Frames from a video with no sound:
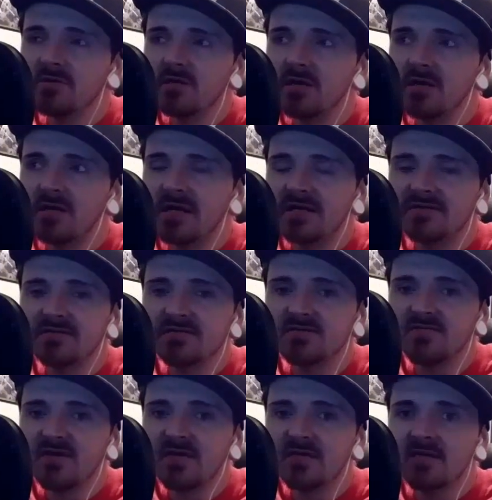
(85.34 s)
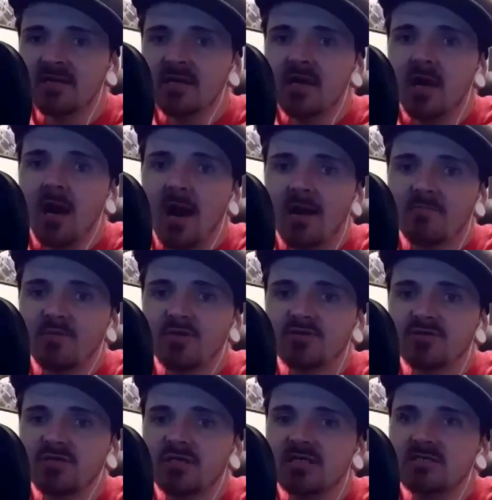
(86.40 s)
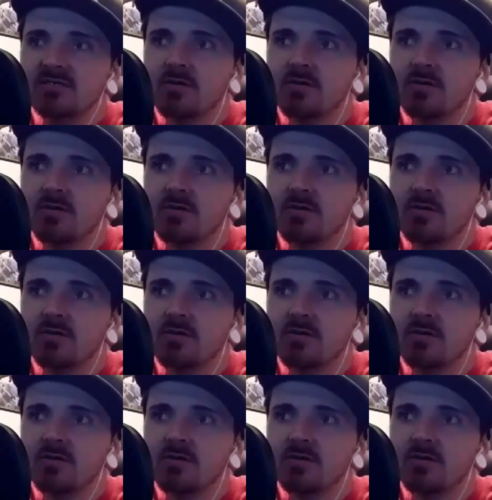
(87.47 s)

at this event? I personally